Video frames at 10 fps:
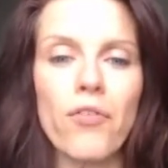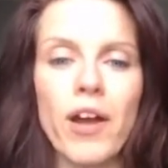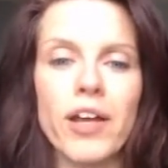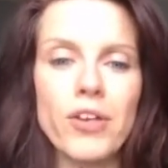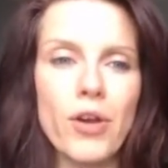
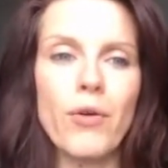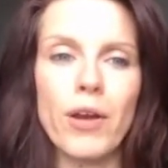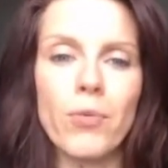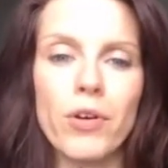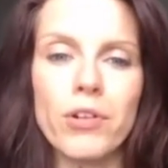I know I
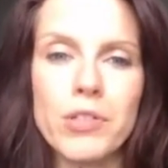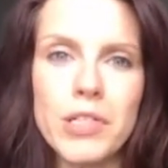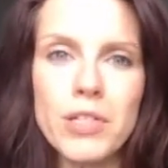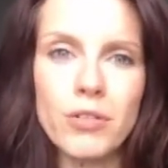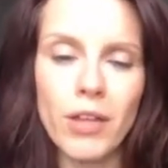will
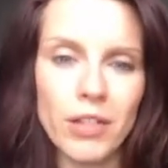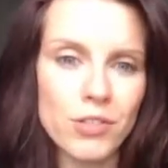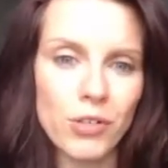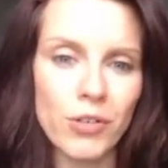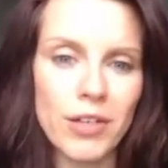continue that
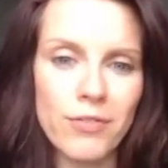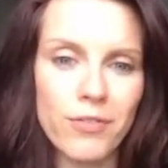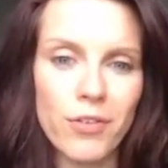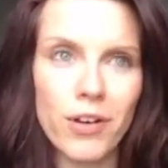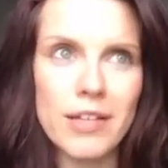journey
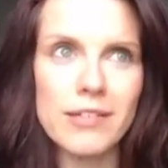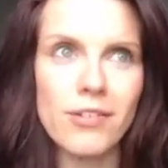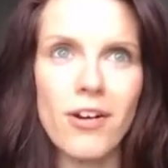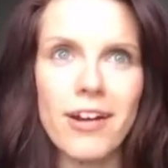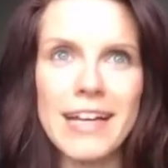for as
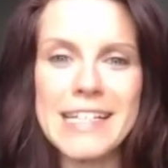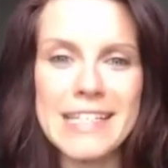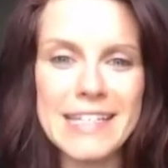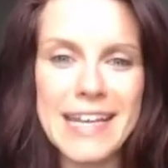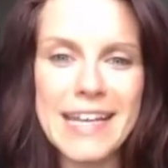long as
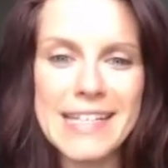it takes,